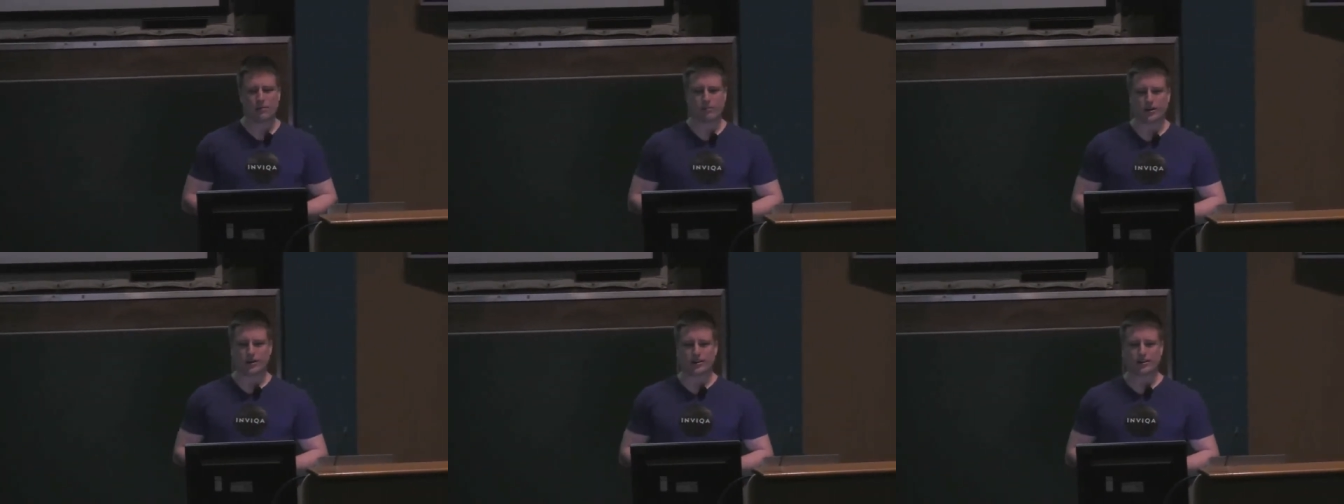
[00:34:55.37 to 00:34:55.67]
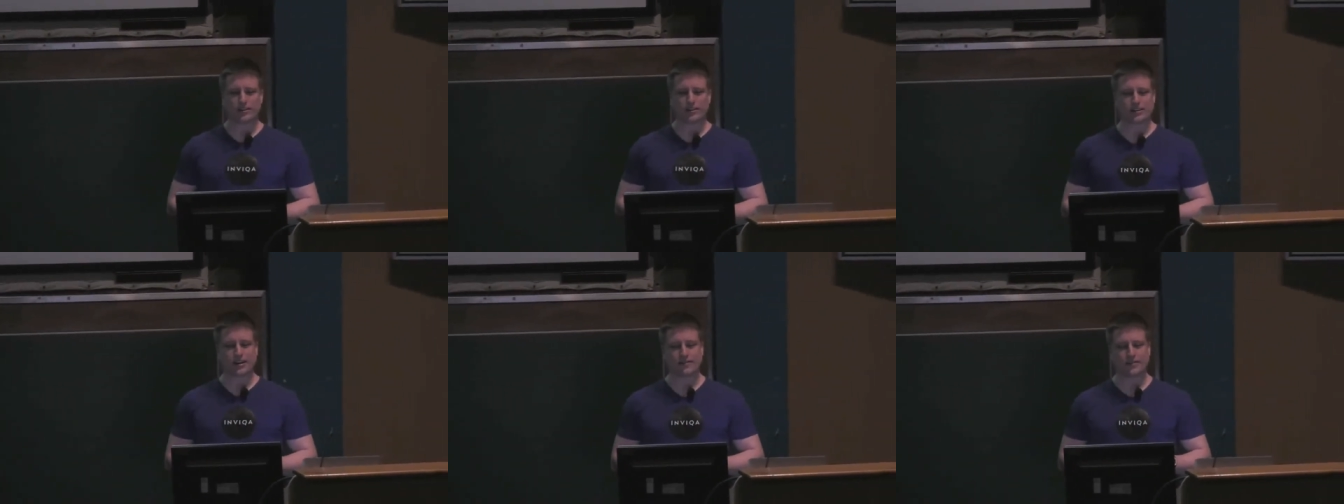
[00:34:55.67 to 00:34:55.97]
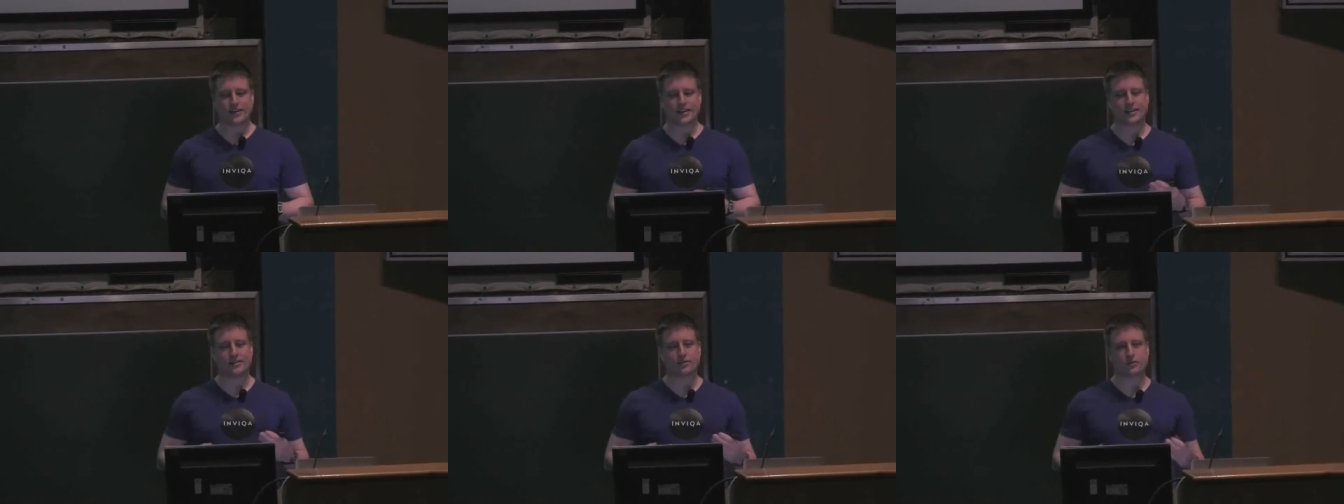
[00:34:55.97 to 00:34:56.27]
but it doesn't
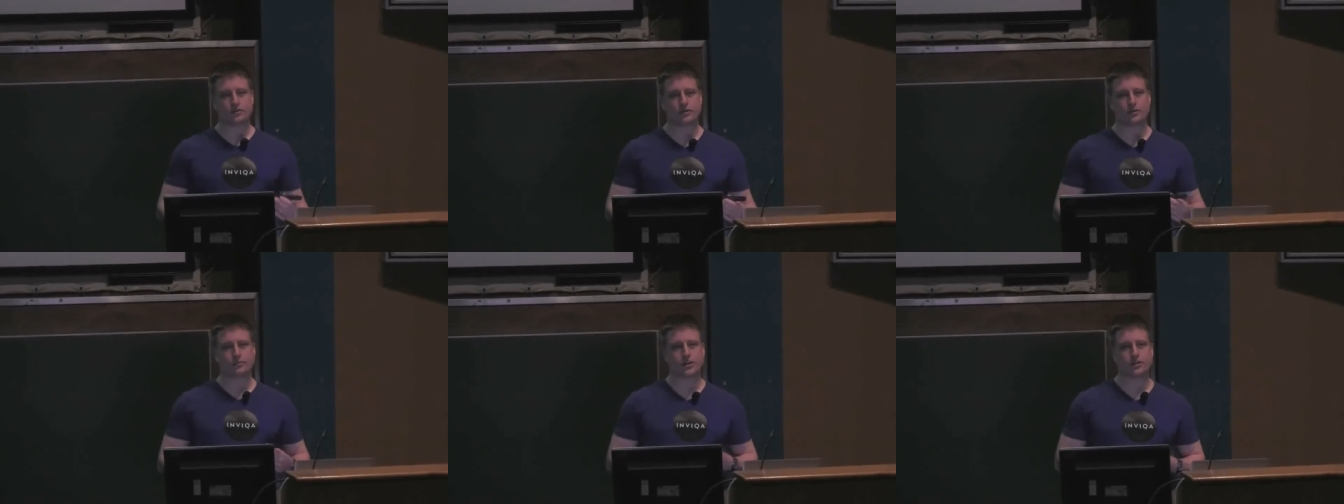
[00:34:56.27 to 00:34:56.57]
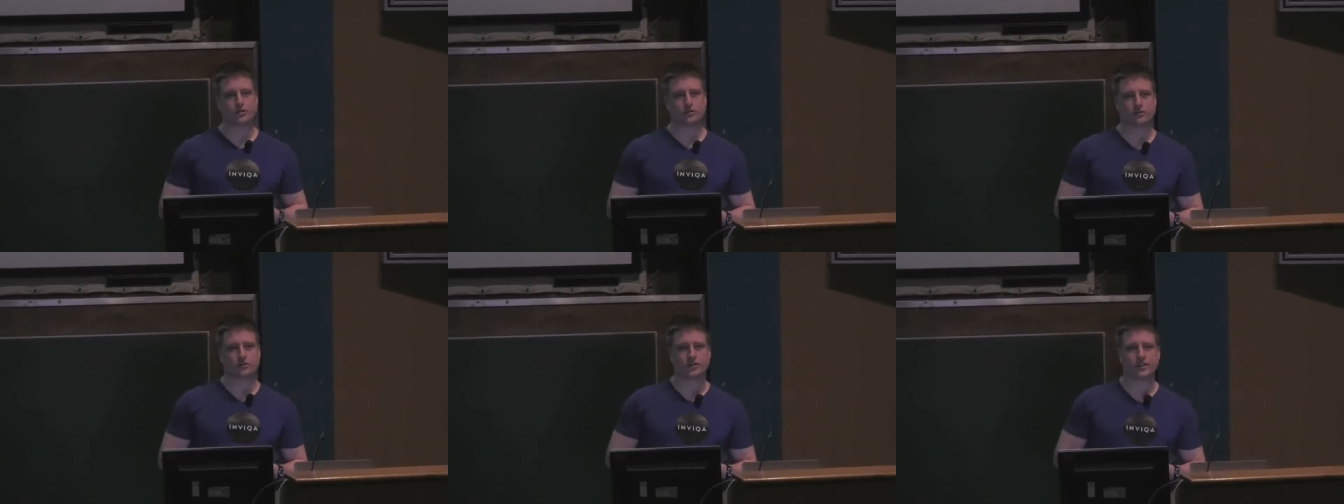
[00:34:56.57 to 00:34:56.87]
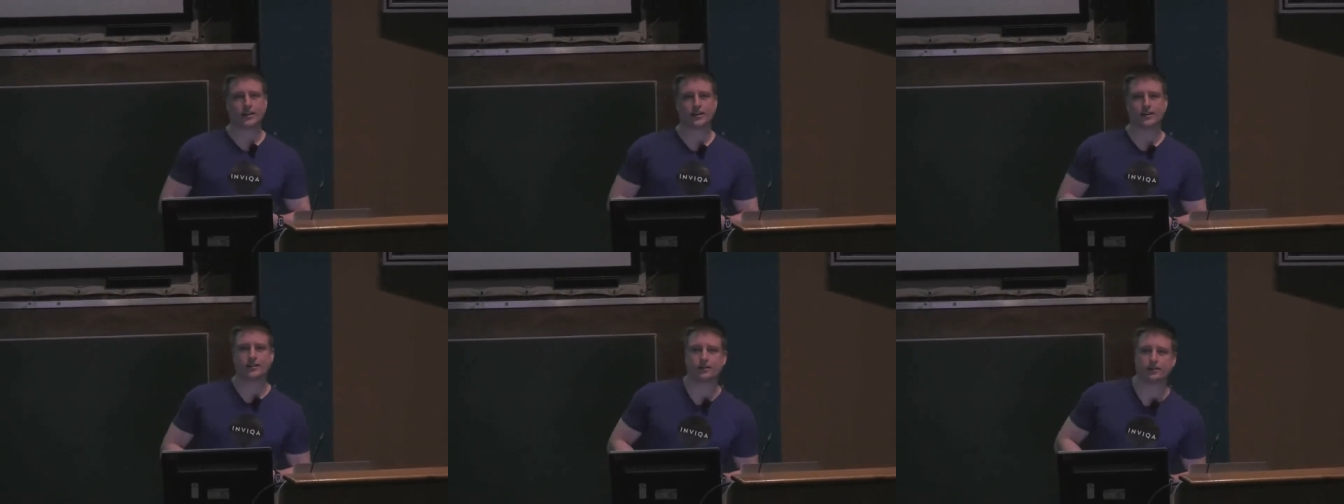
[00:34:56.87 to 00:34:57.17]
have any sort of special
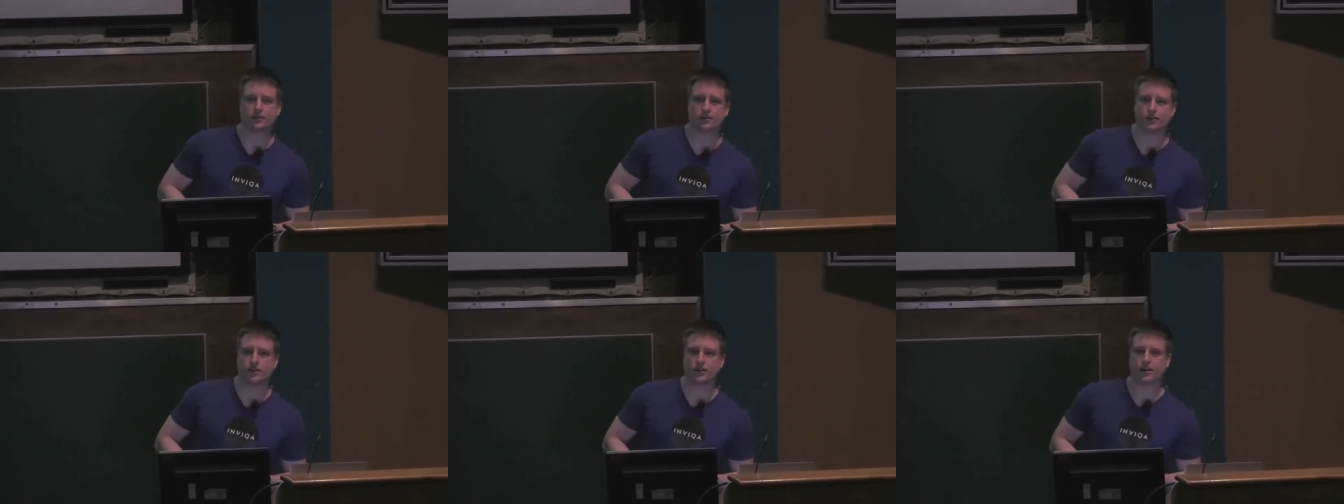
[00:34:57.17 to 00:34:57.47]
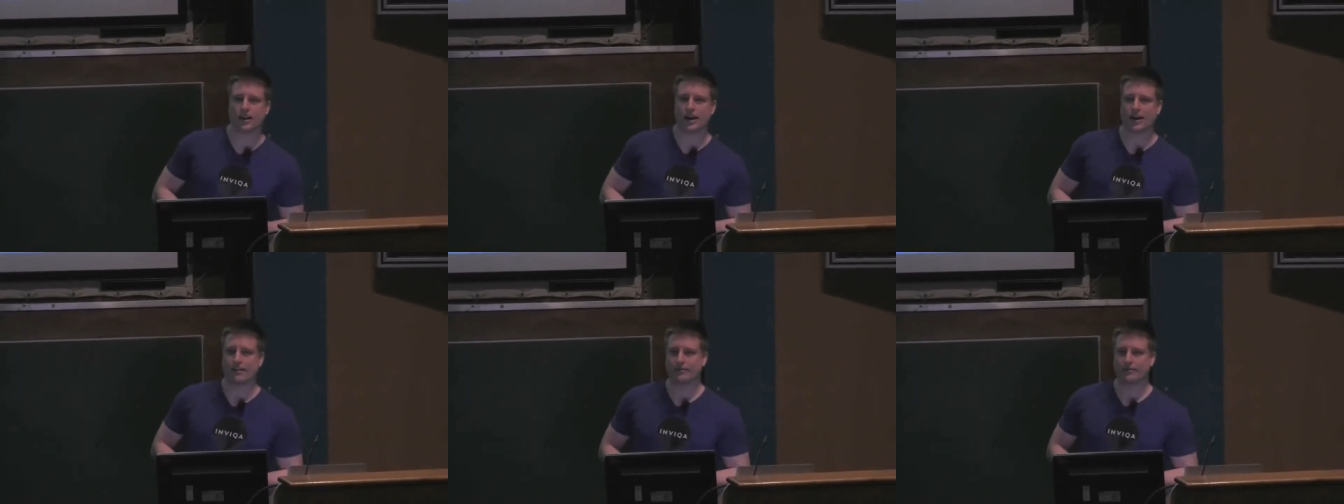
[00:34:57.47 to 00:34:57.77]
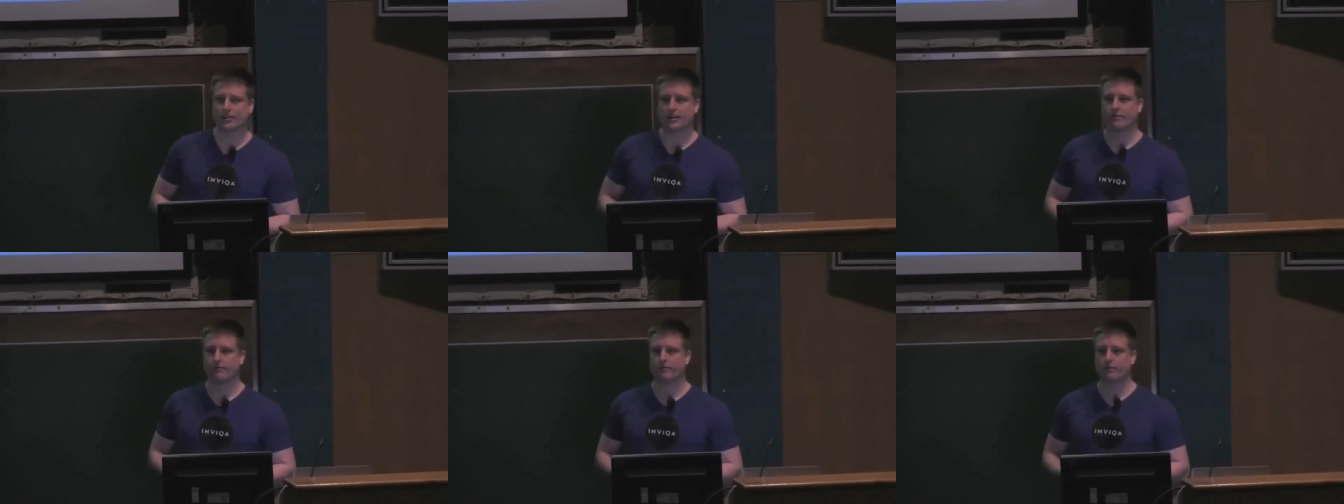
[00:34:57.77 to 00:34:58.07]
status. You can have
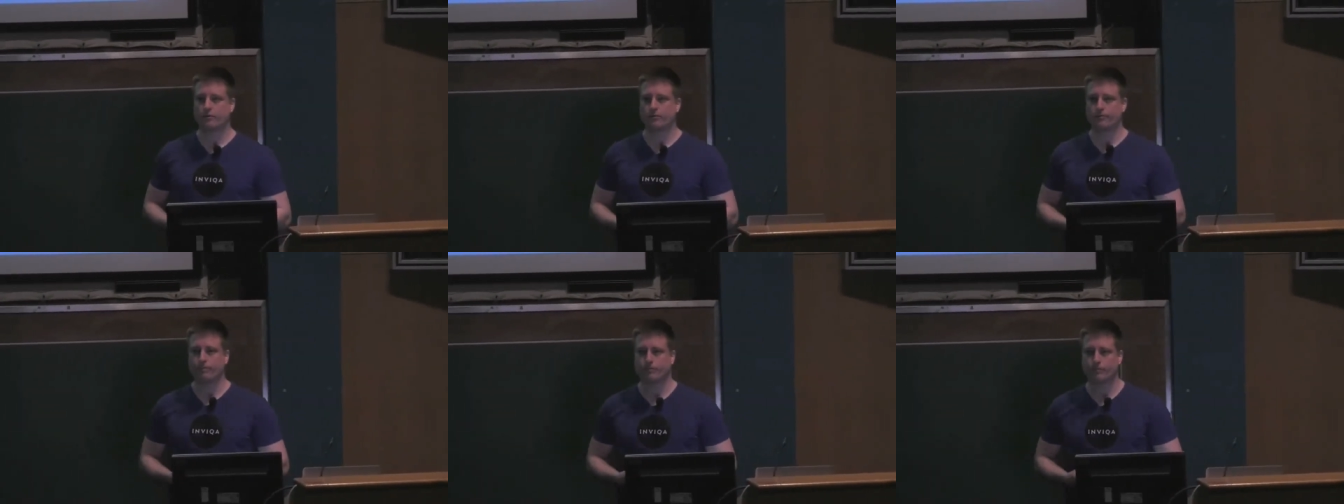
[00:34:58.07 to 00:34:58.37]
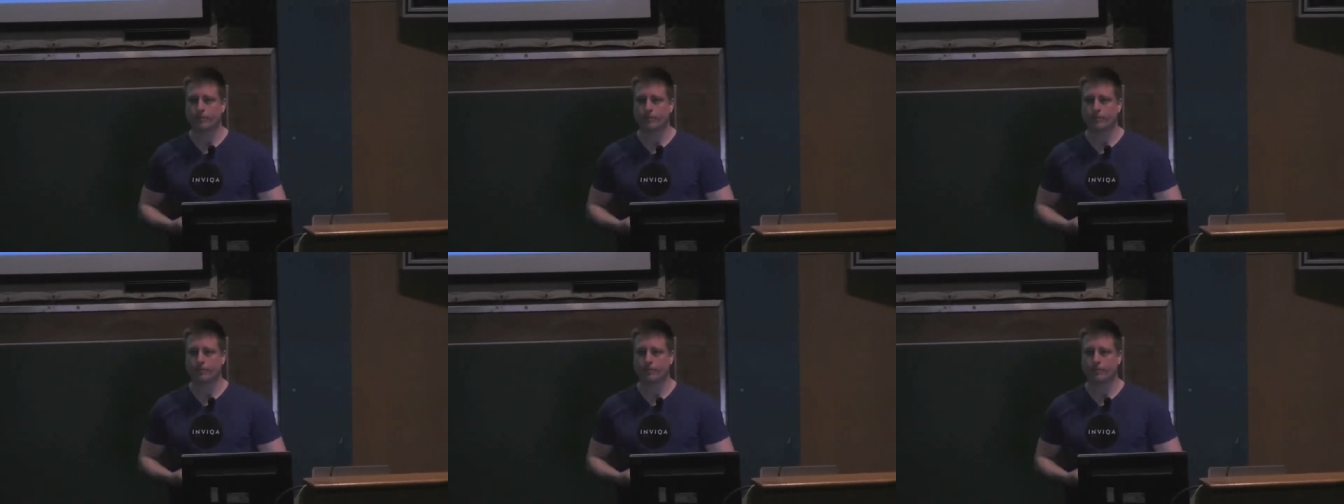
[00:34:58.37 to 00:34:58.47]
several.